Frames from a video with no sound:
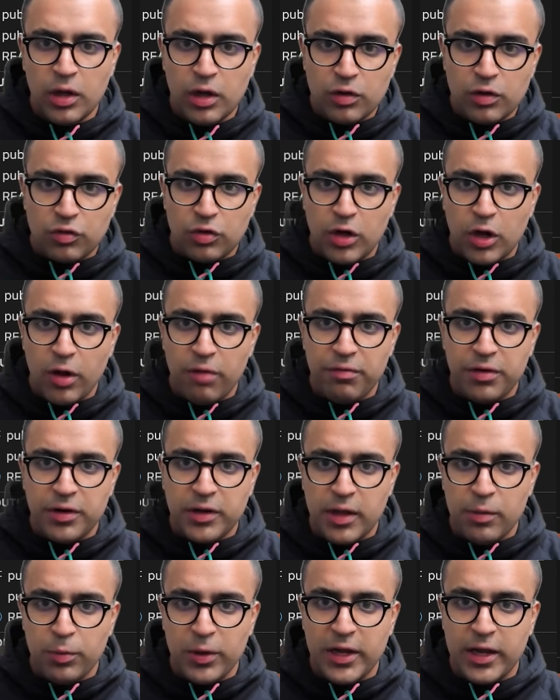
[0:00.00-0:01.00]
So now every
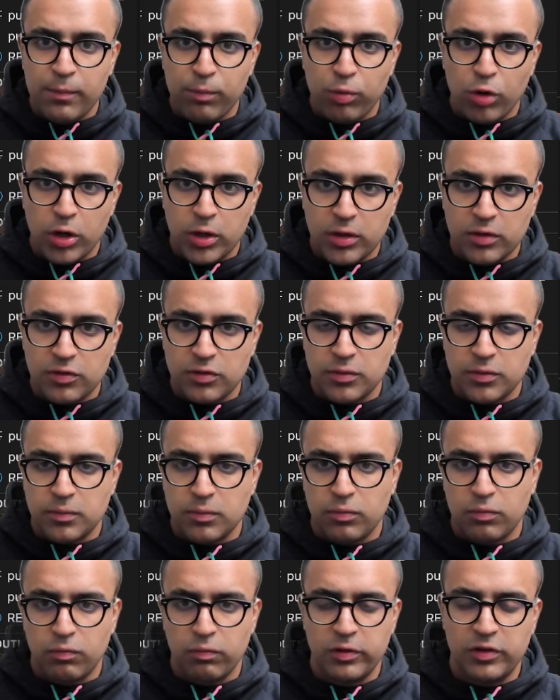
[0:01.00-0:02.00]
time we get products,
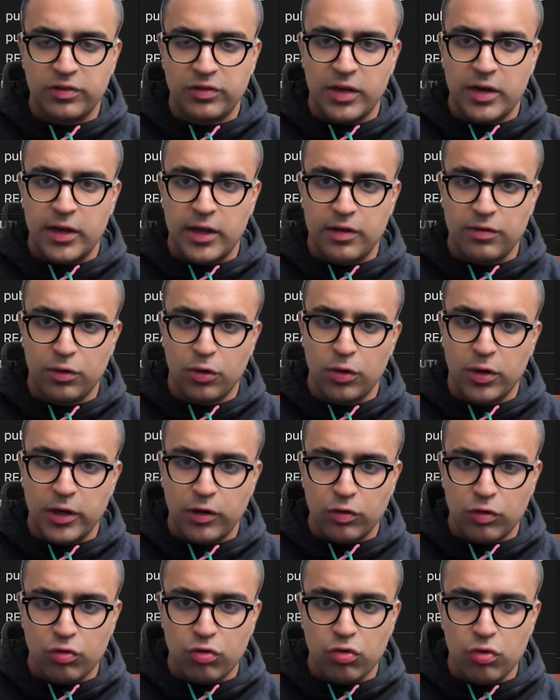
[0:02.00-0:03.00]
we set isLoading
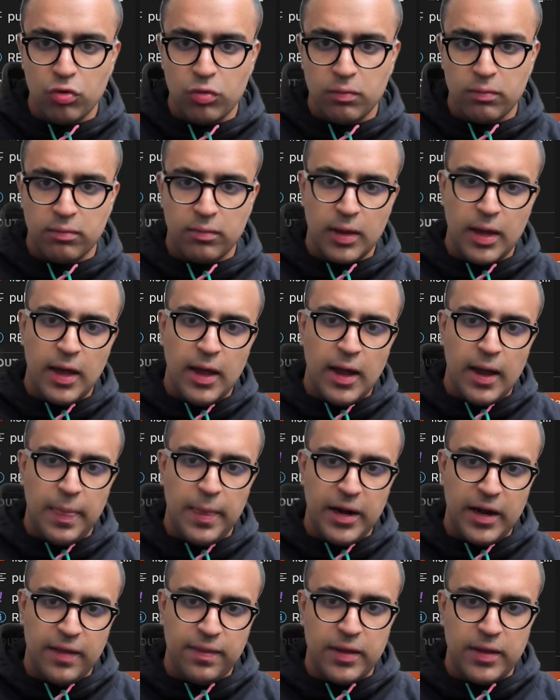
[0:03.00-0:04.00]
to true, and
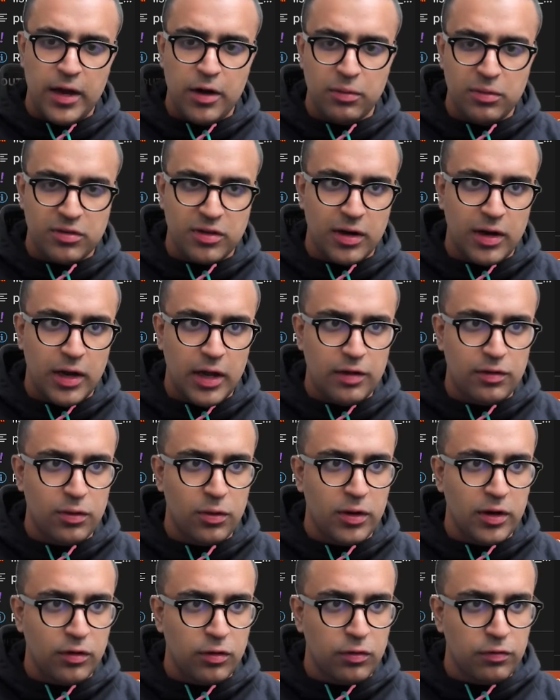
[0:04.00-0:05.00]
then at the end we set
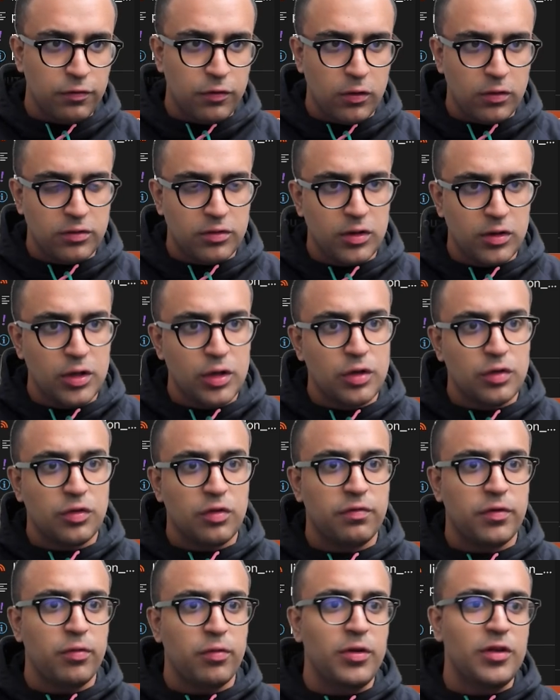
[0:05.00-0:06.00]
isLoading to false. So
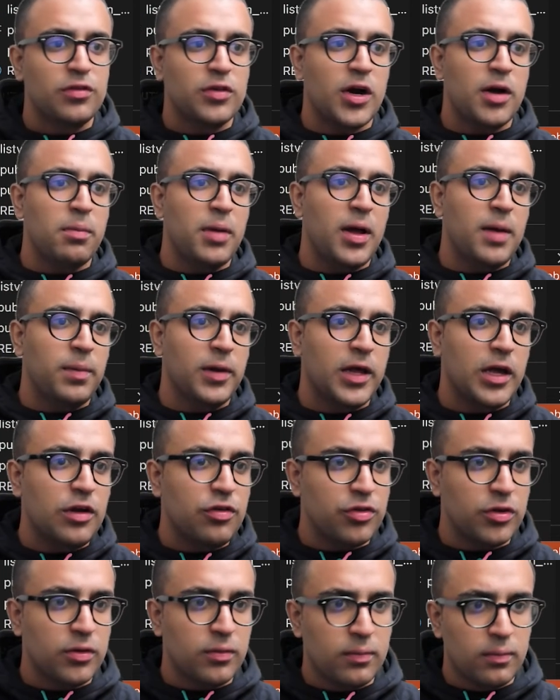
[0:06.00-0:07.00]
if I restart my
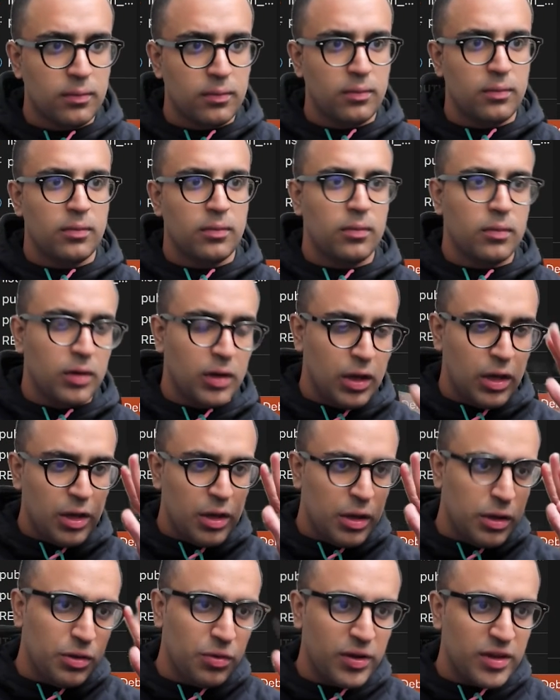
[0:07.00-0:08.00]
application,
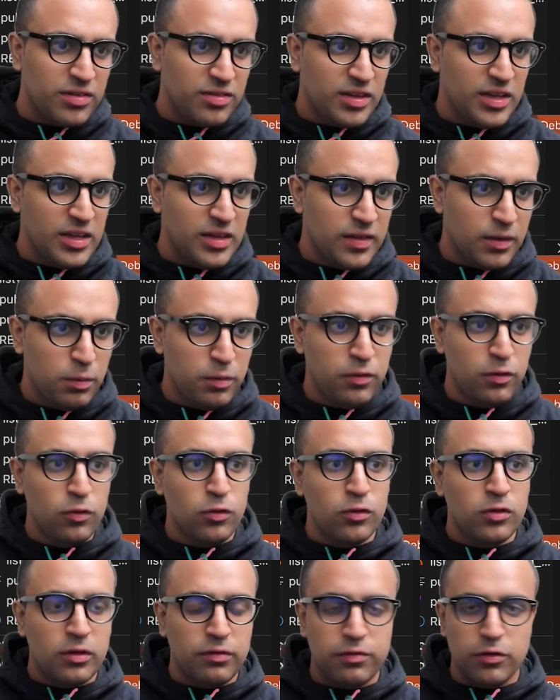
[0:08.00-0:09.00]
you can see that we
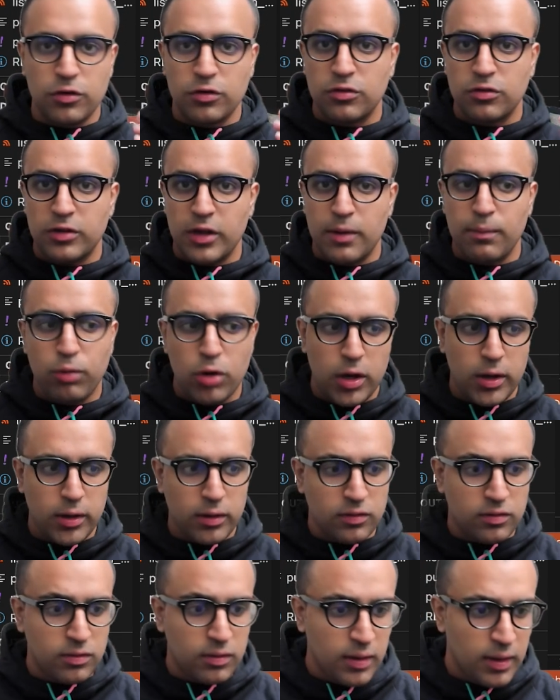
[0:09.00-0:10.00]
load the first 10
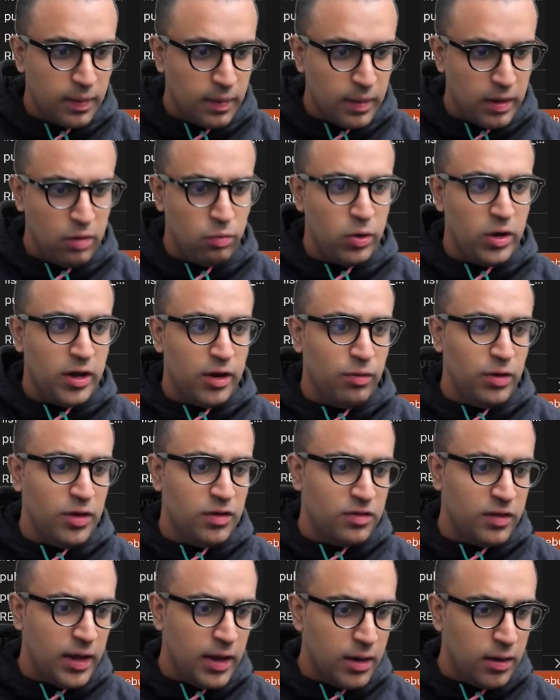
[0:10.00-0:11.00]
products. Then when I
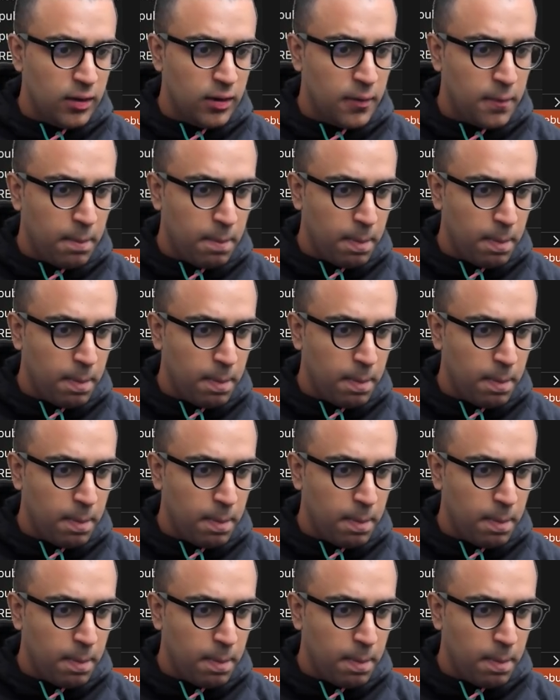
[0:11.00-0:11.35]
reach the end,